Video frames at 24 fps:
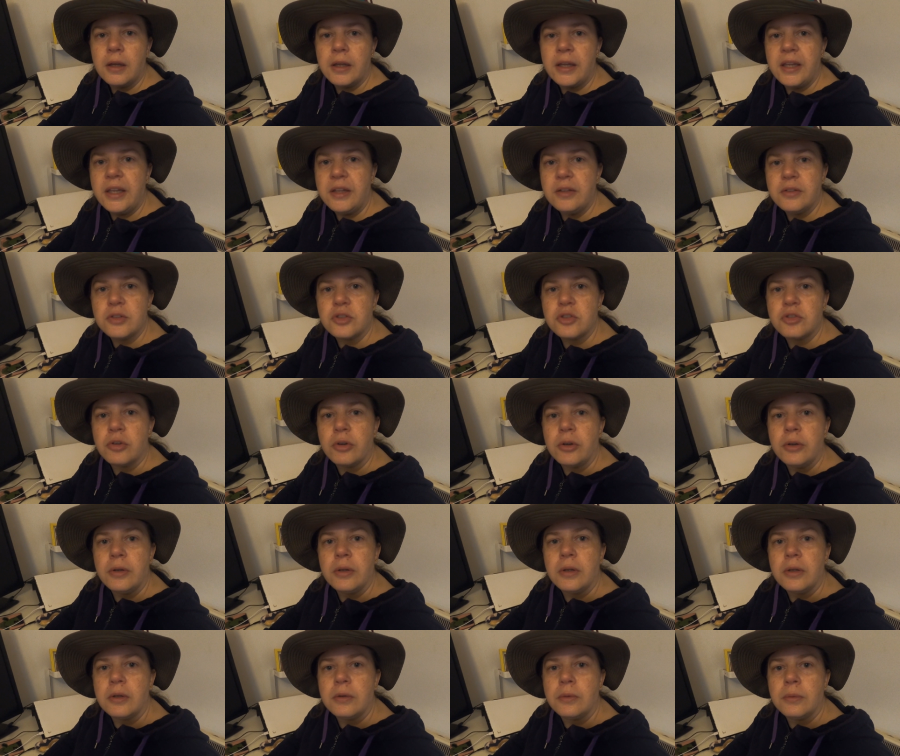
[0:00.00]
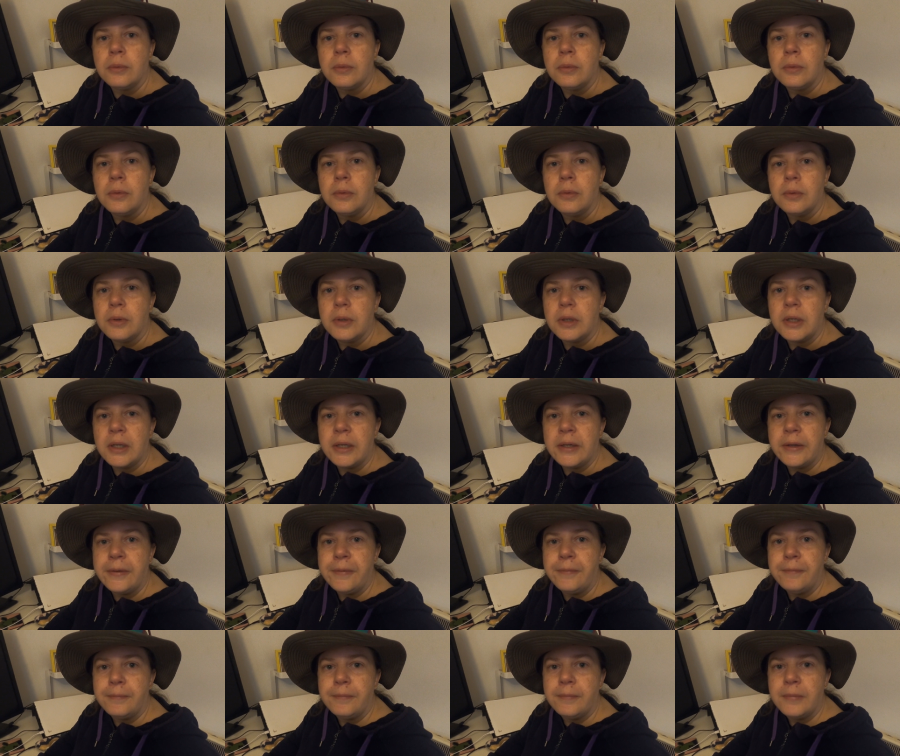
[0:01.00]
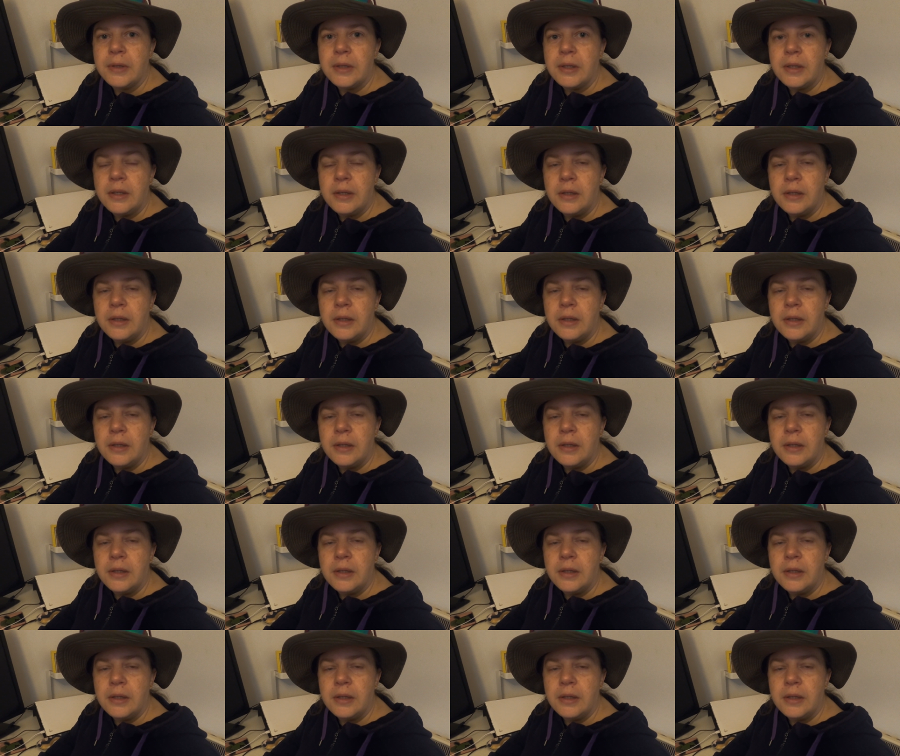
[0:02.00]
heat stroke or um,